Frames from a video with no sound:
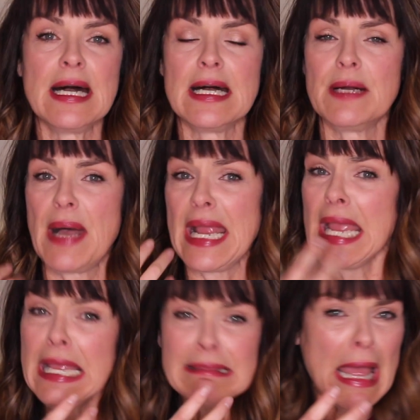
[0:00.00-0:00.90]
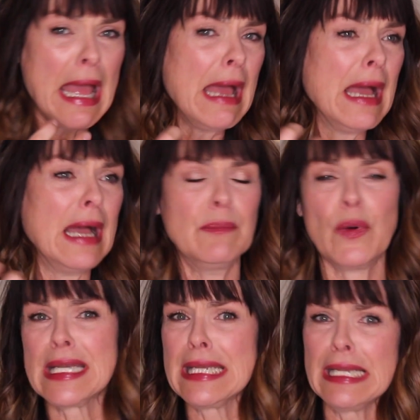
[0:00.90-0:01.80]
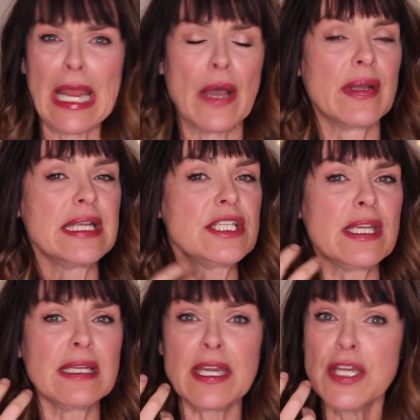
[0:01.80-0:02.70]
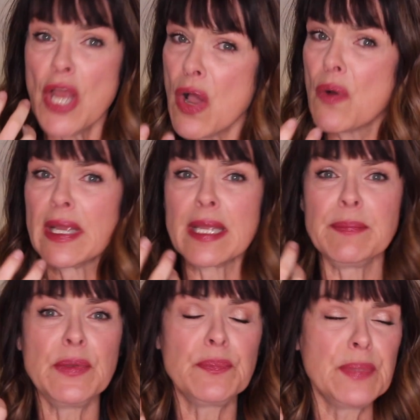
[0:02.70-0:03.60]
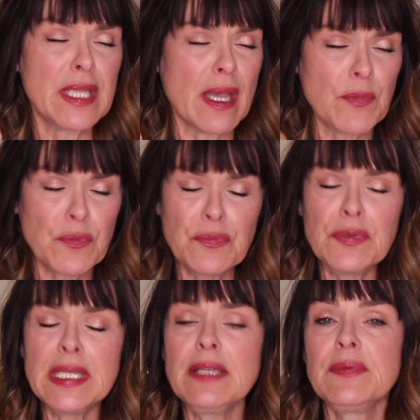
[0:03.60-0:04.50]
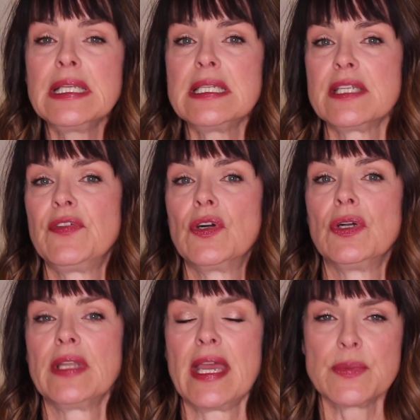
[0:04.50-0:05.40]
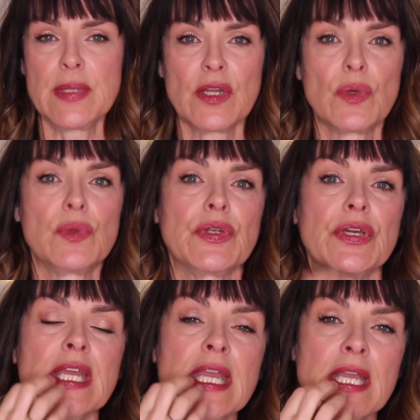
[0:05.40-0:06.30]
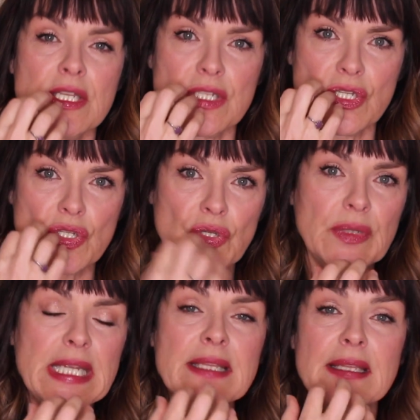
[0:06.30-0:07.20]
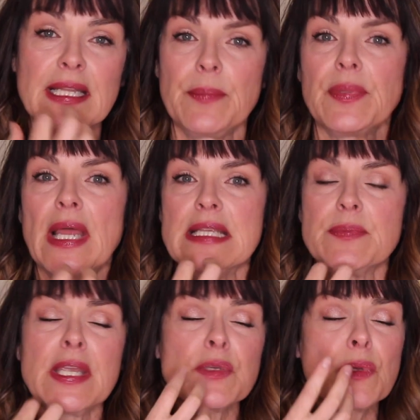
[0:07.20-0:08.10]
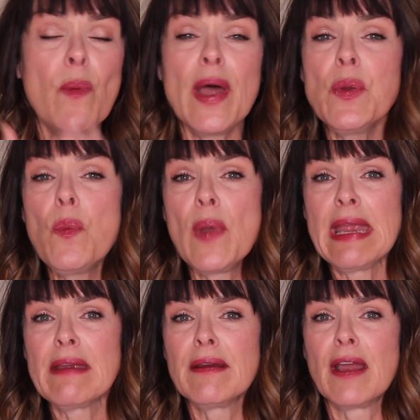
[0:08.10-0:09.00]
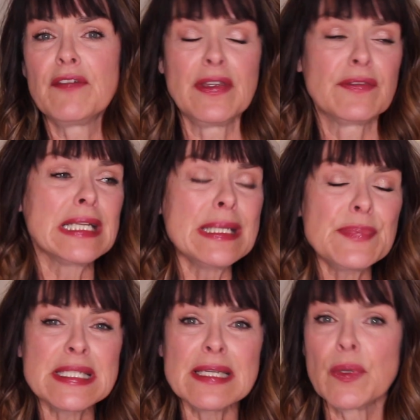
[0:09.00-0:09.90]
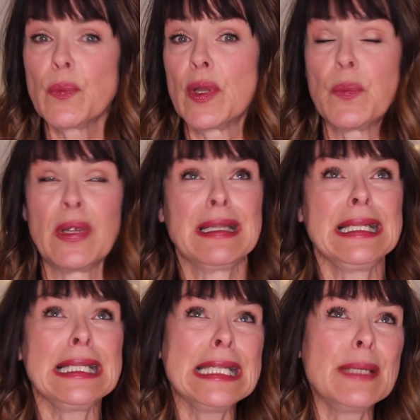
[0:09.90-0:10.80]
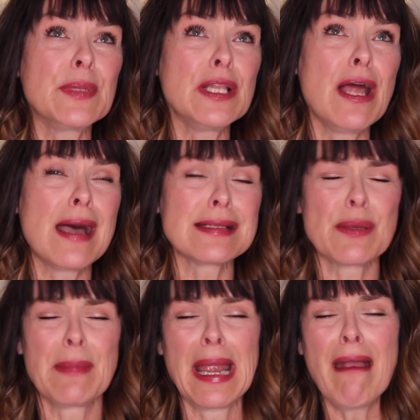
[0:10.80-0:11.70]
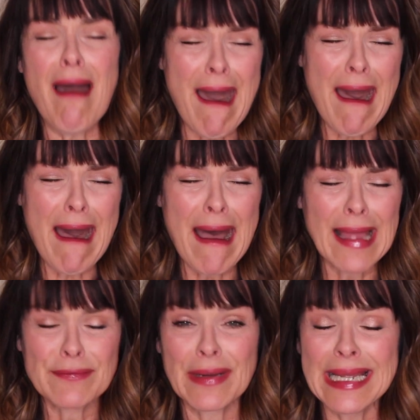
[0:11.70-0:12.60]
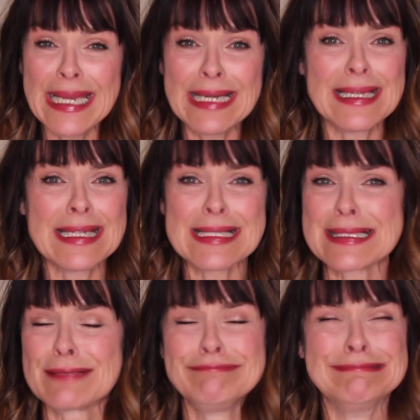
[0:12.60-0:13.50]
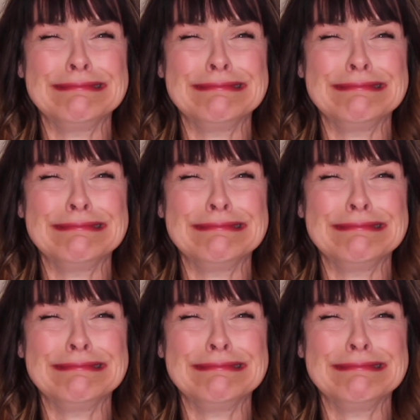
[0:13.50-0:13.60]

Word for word: Um, I hate them. What you know?" And it and I know it can be become really, really difficult as we get older to treat the lip lines because we want to wear our favorite lipstick, we want to wear lip gloss. Oh my God, right? Like it's